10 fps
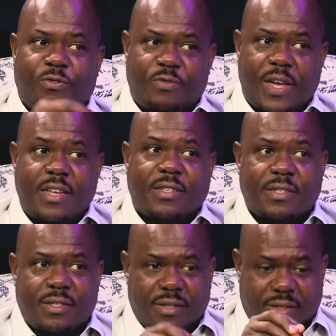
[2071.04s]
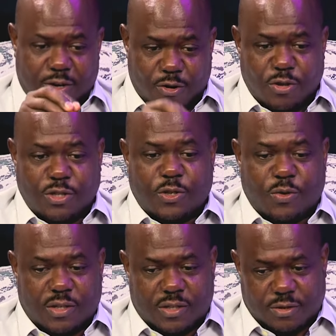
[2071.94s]
To face the
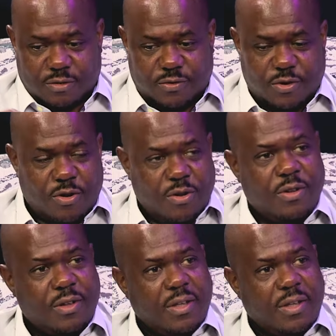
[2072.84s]
consequences of your